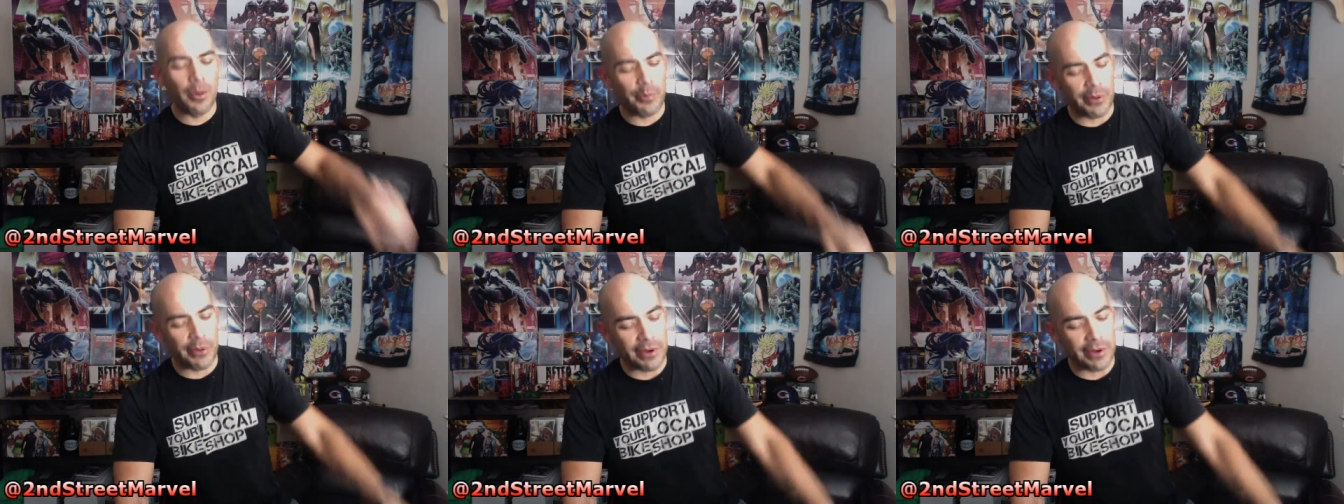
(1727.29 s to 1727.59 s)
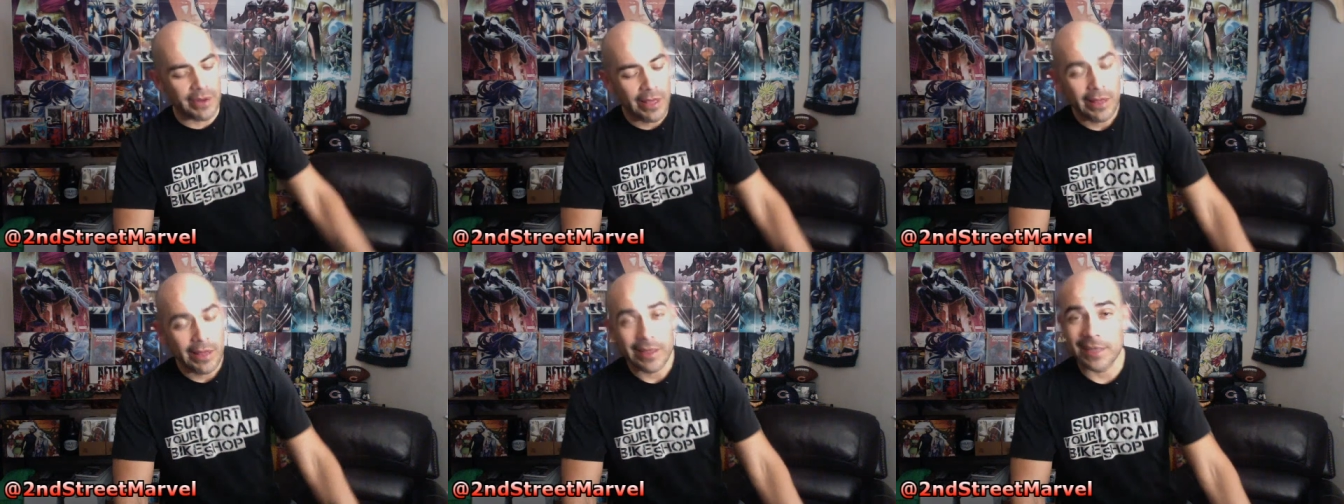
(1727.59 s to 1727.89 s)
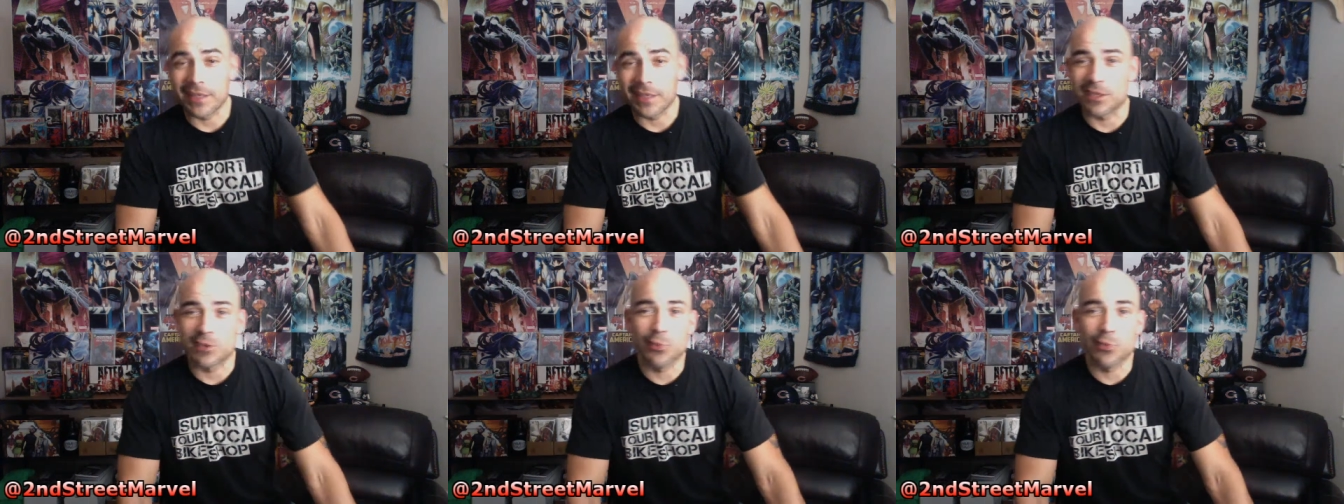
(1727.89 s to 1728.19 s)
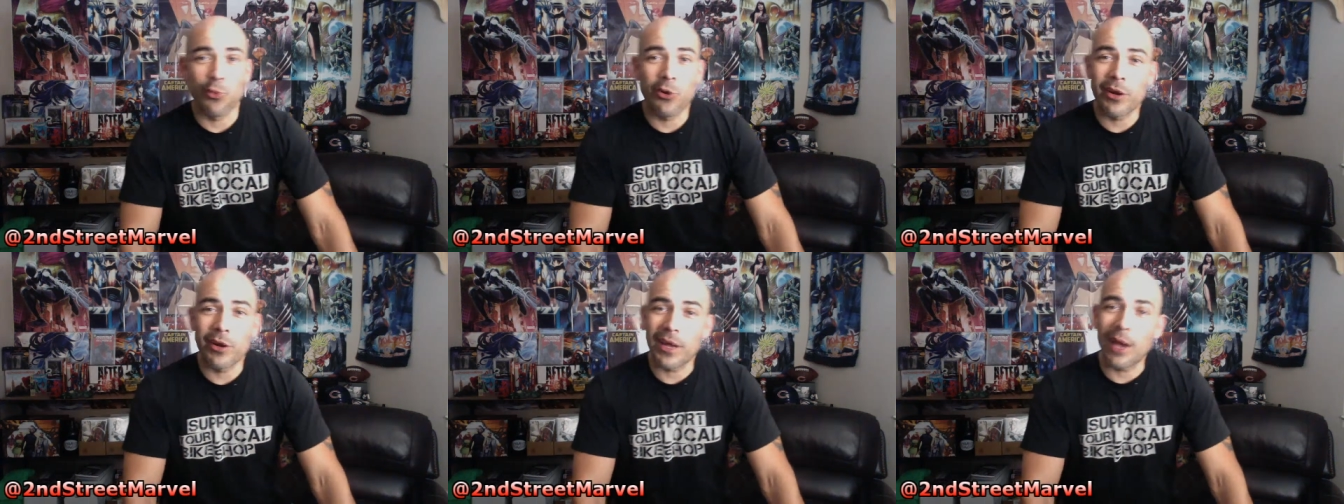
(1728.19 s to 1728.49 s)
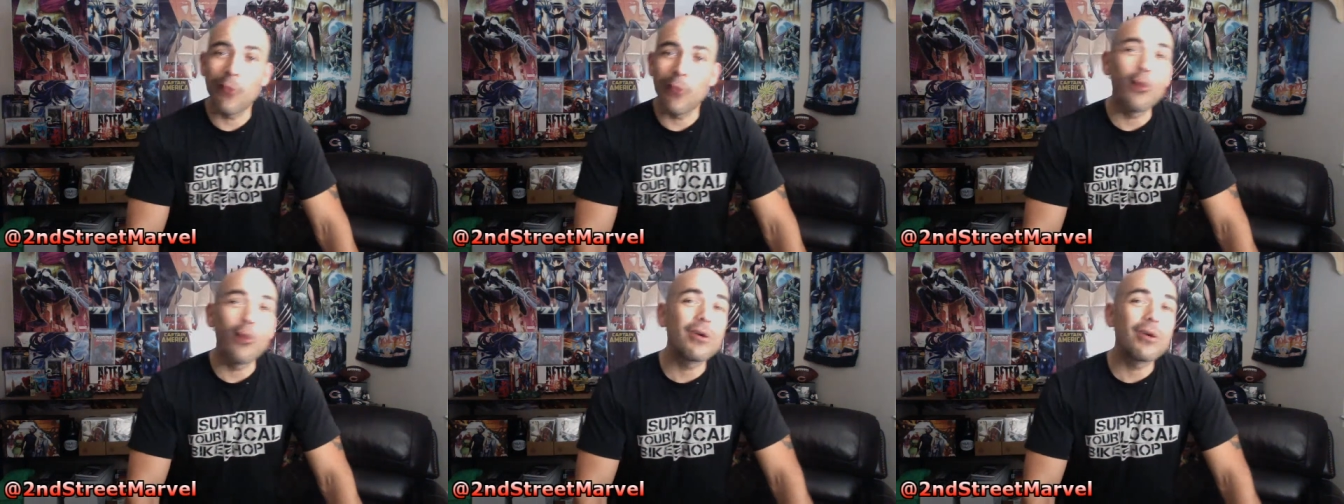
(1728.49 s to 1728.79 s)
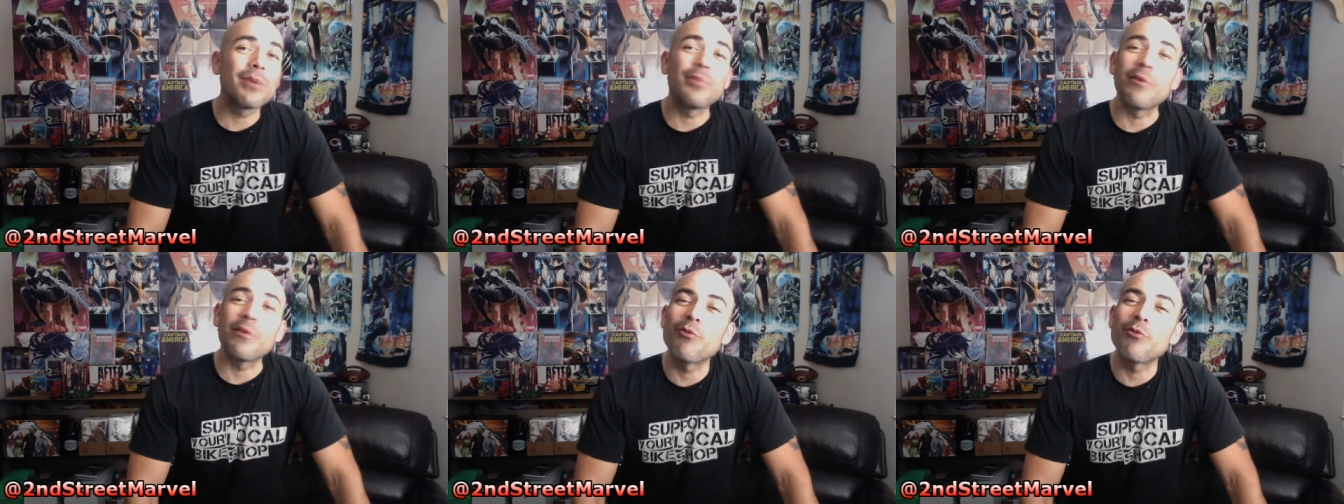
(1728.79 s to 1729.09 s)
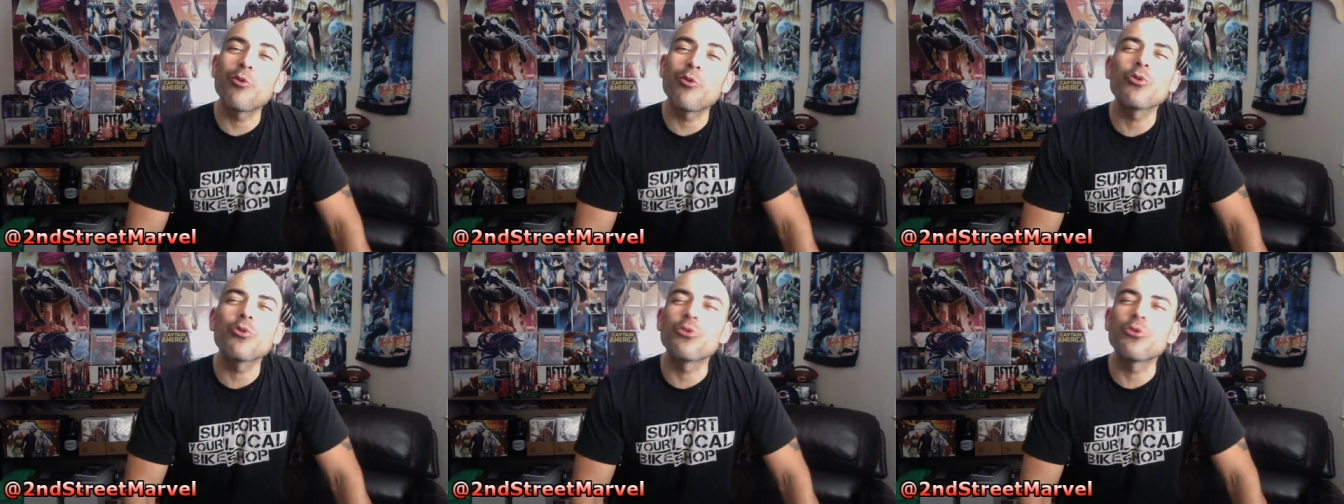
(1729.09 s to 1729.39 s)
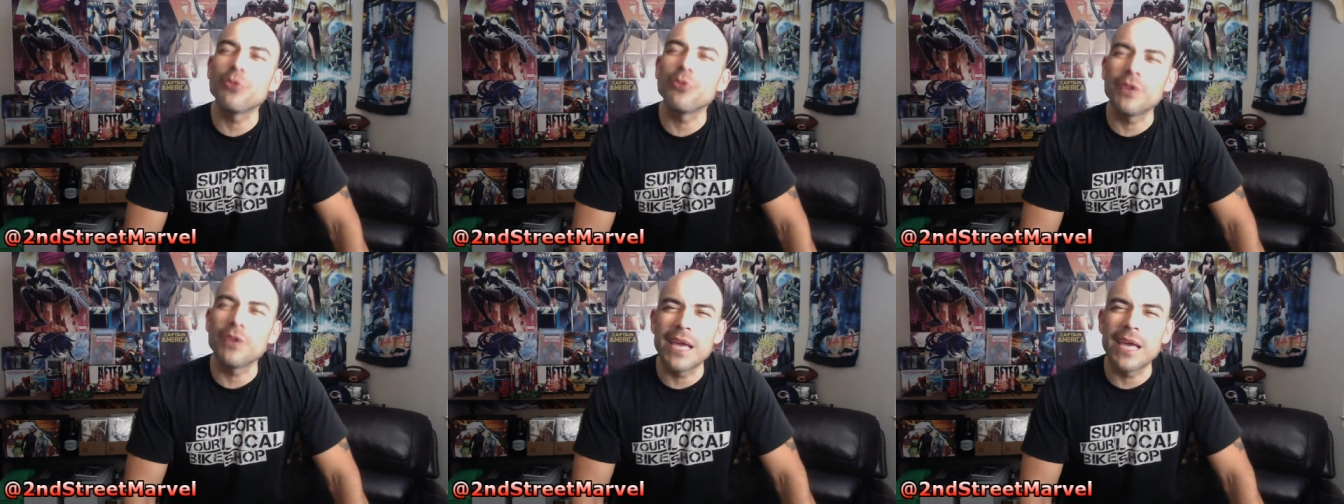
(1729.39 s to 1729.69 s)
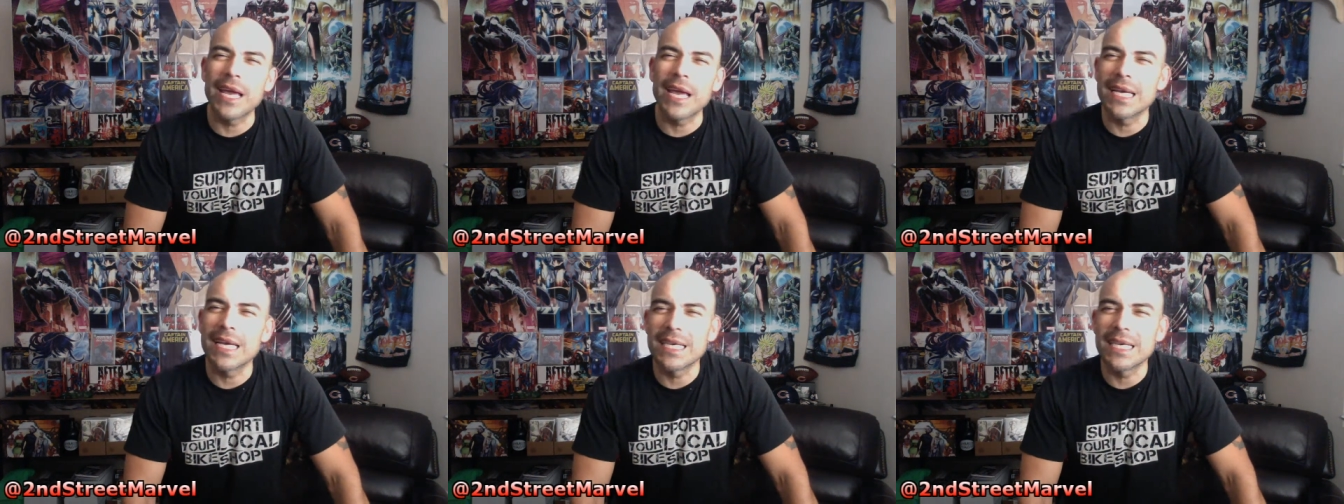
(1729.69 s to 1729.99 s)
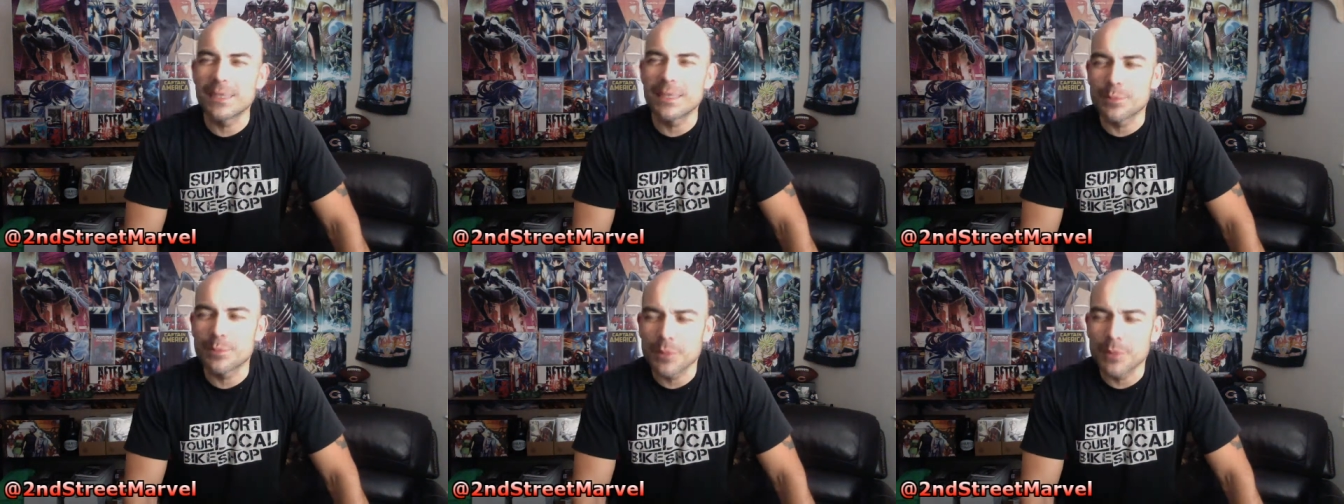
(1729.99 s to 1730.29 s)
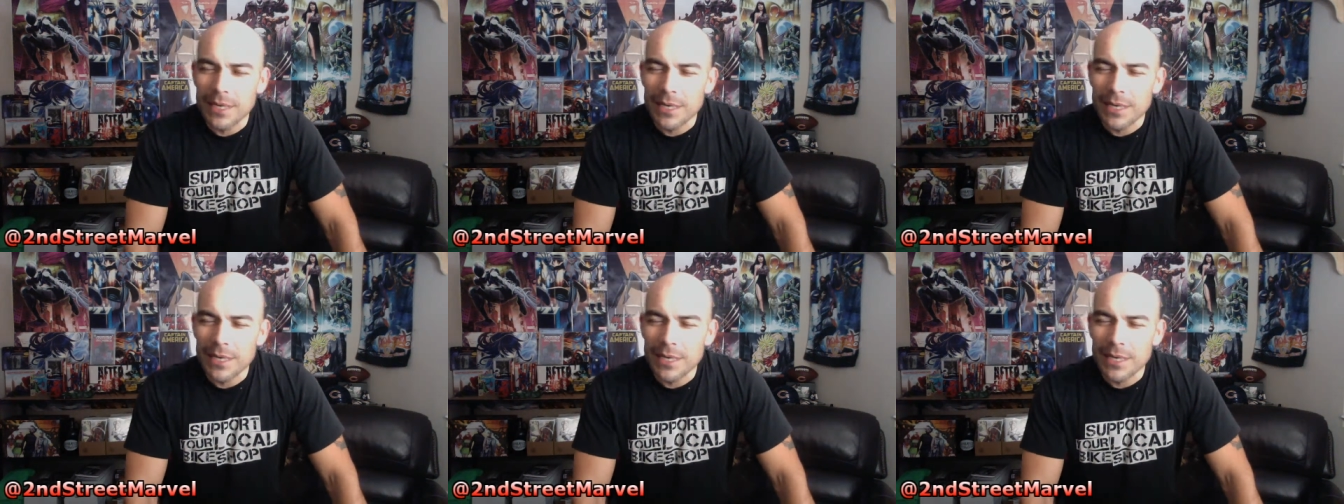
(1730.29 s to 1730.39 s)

And like this morning, I woke up at 4:30 a.m.